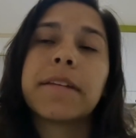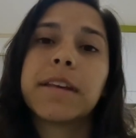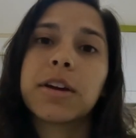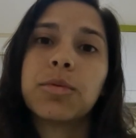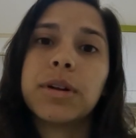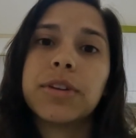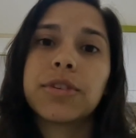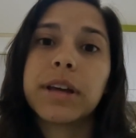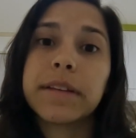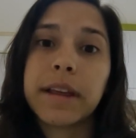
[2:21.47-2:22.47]
Second one is
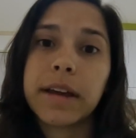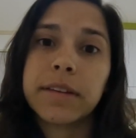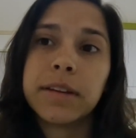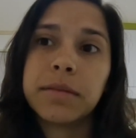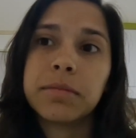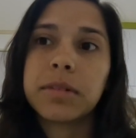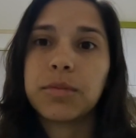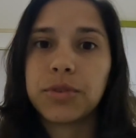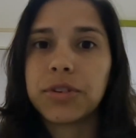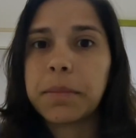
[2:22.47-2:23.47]
to get a taxi,
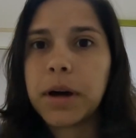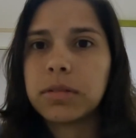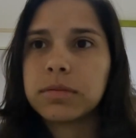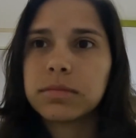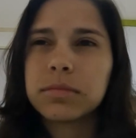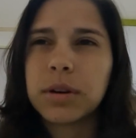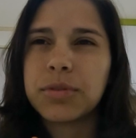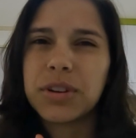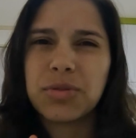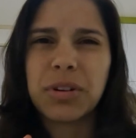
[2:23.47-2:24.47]
which is about, I
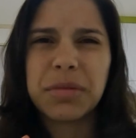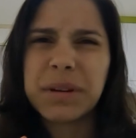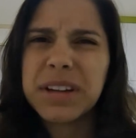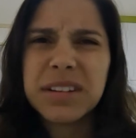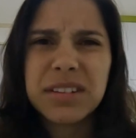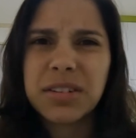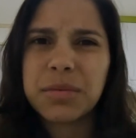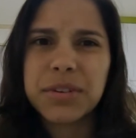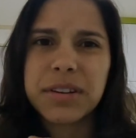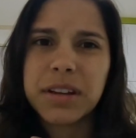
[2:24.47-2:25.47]
would say, 12 minutes,
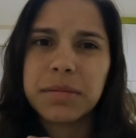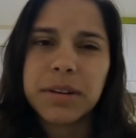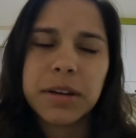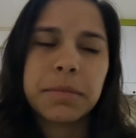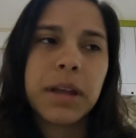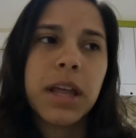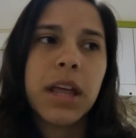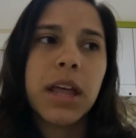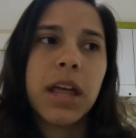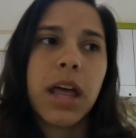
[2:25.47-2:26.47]
almost same time,
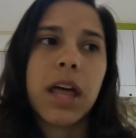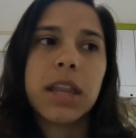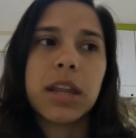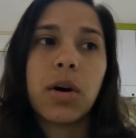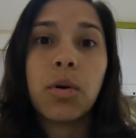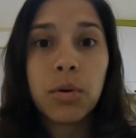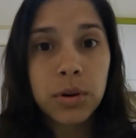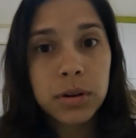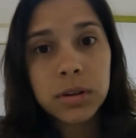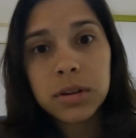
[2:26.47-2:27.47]
and
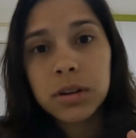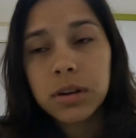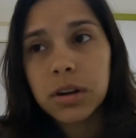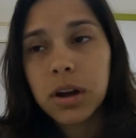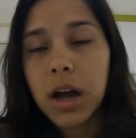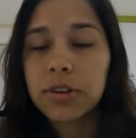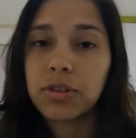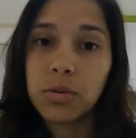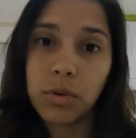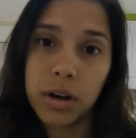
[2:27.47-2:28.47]
or
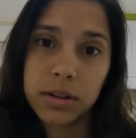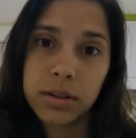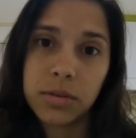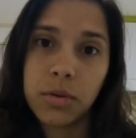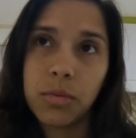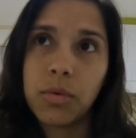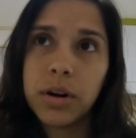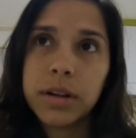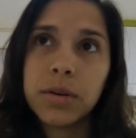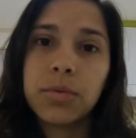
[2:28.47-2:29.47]
actually walk.
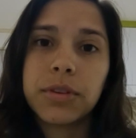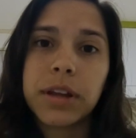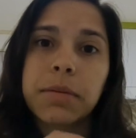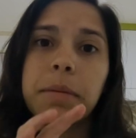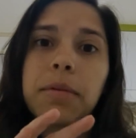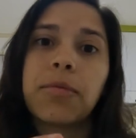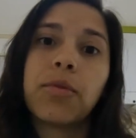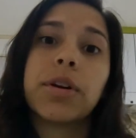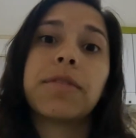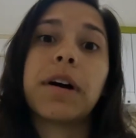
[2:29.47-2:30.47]
Walking would take me about
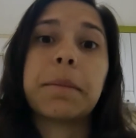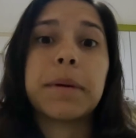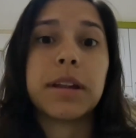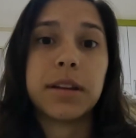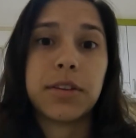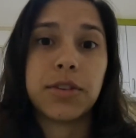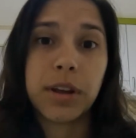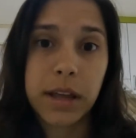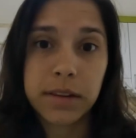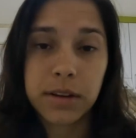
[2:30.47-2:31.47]
45 minutes to
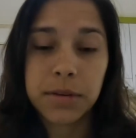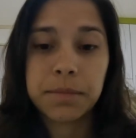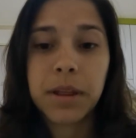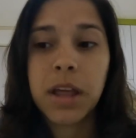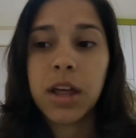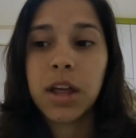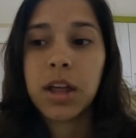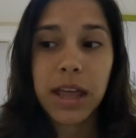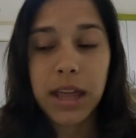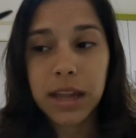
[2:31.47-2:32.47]
get there.
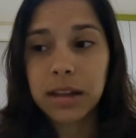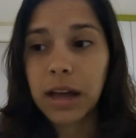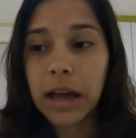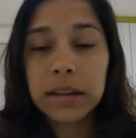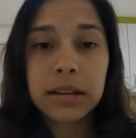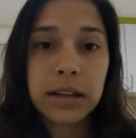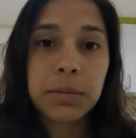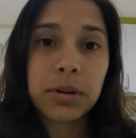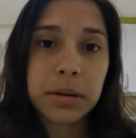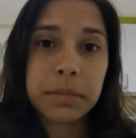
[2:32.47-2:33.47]
And I think
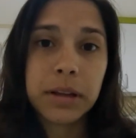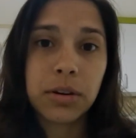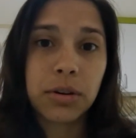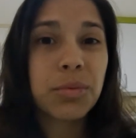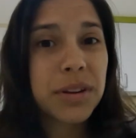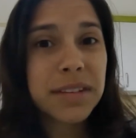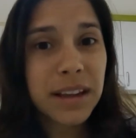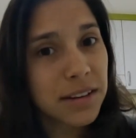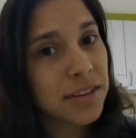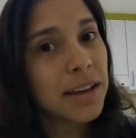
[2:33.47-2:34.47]
I'm gonna be going with a
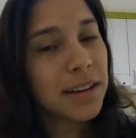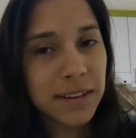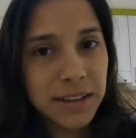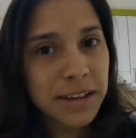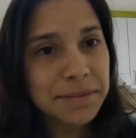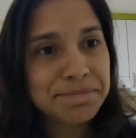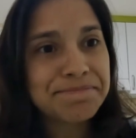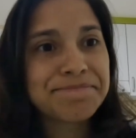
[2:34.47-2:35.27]
taxi idea